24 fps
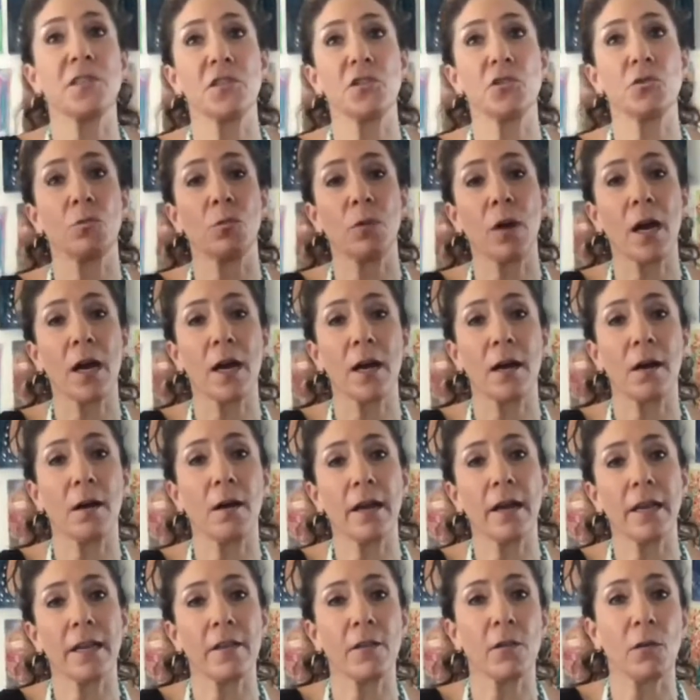
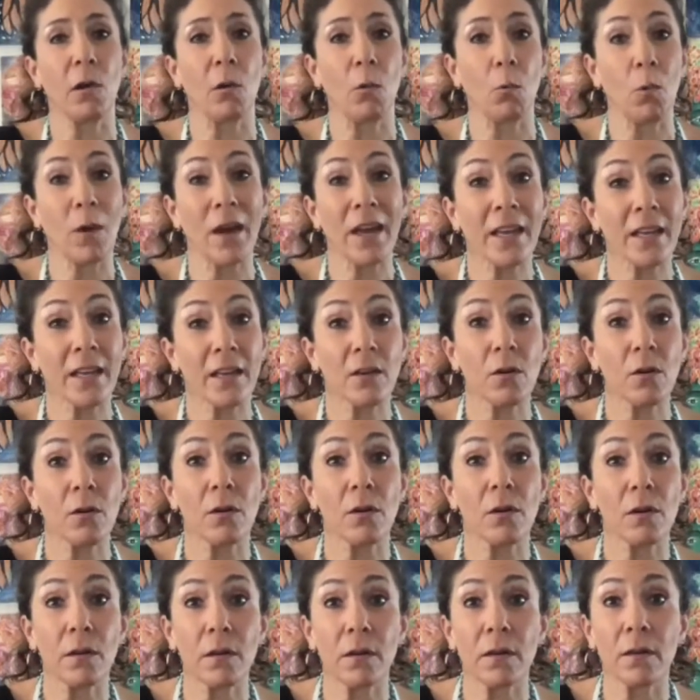either a wet
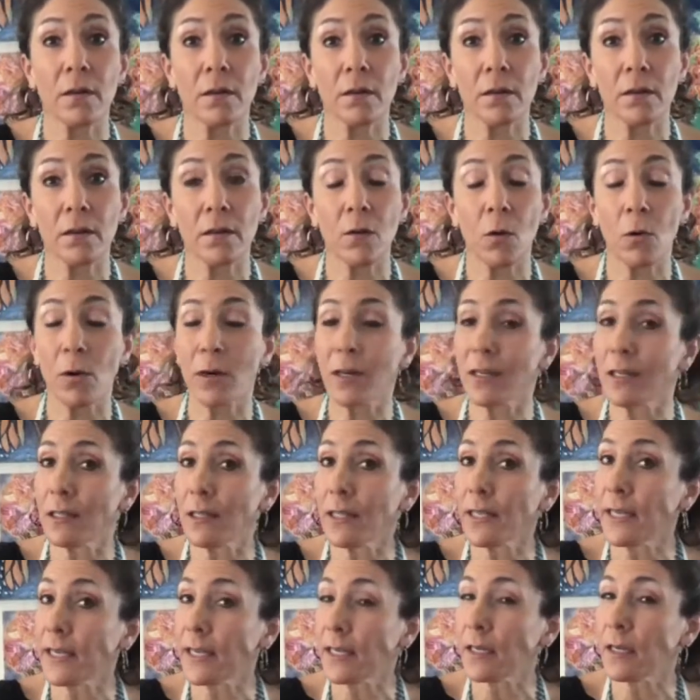or
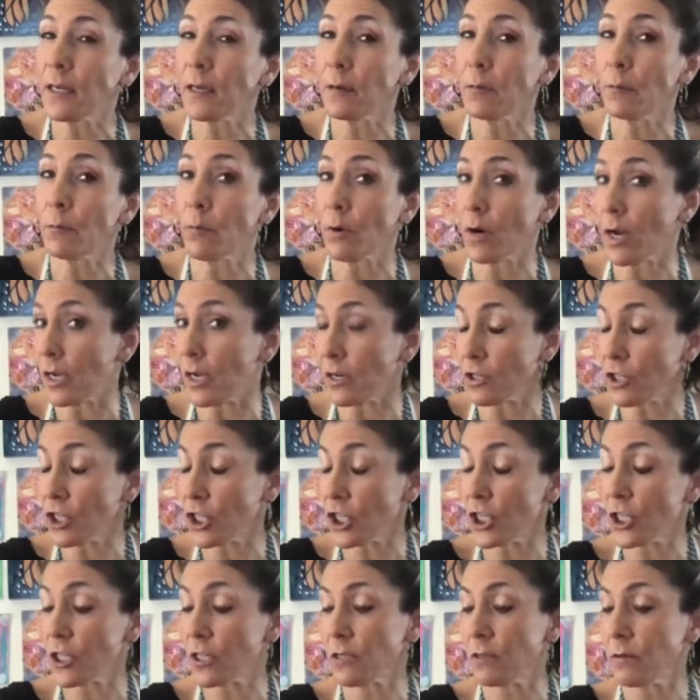clean
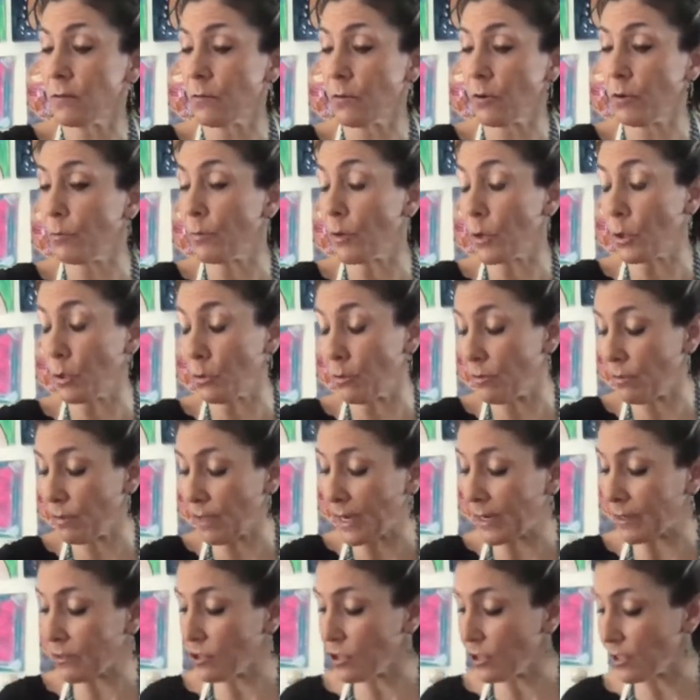brush, or both
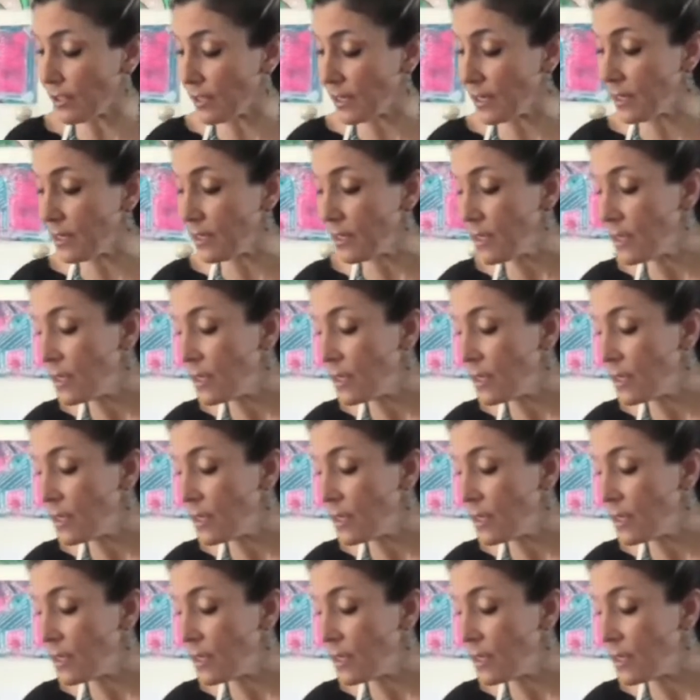actually,